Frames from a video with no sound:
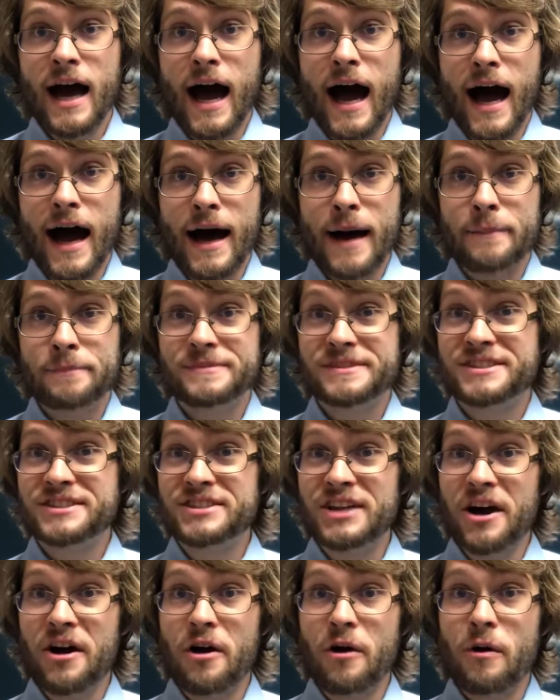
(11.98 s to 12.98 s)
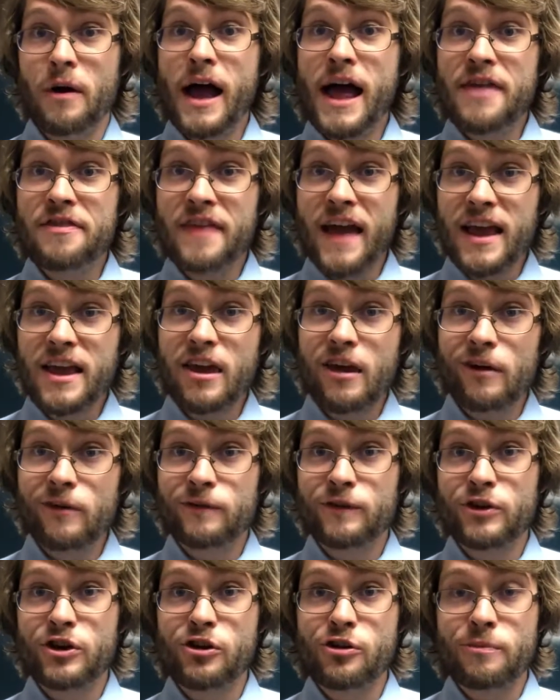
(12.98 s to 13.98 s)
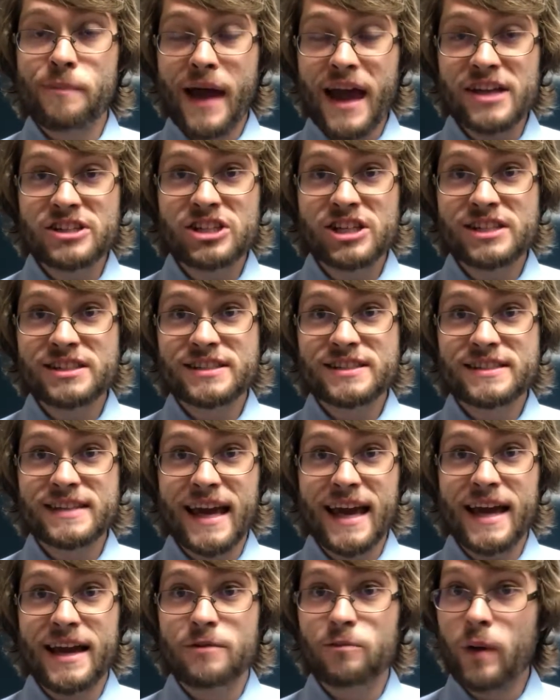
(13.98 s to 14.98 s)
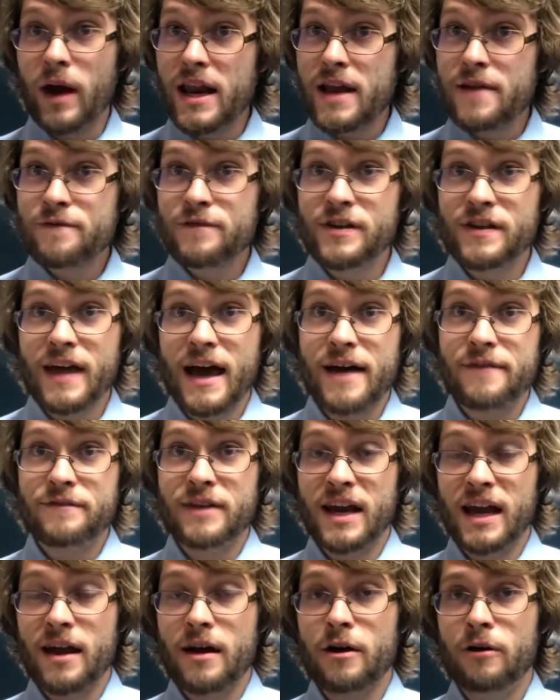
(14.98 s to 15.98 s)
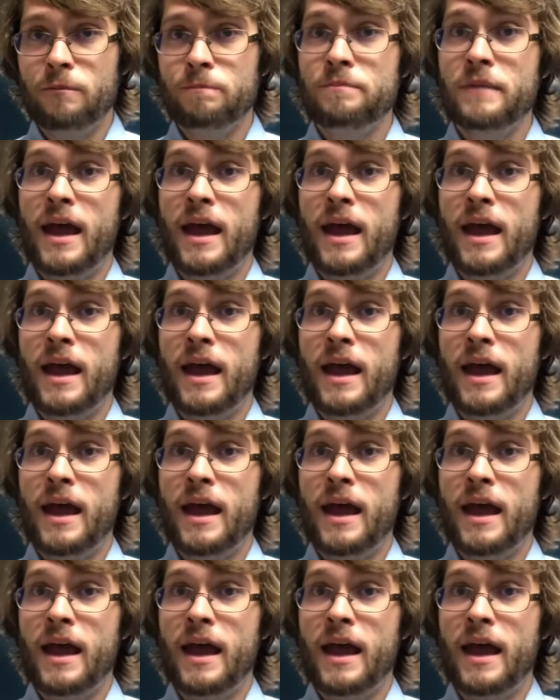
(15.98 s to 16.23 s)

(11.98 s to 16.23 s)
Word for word: Um, so thank you for your patience in waiting for that video.